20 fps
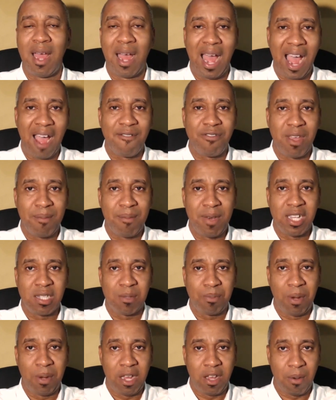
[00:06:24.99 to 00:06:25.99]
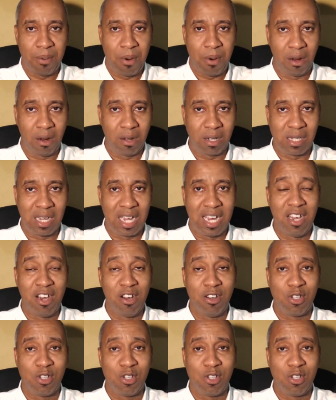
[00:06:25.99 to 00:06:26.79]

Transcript: have them display your products in their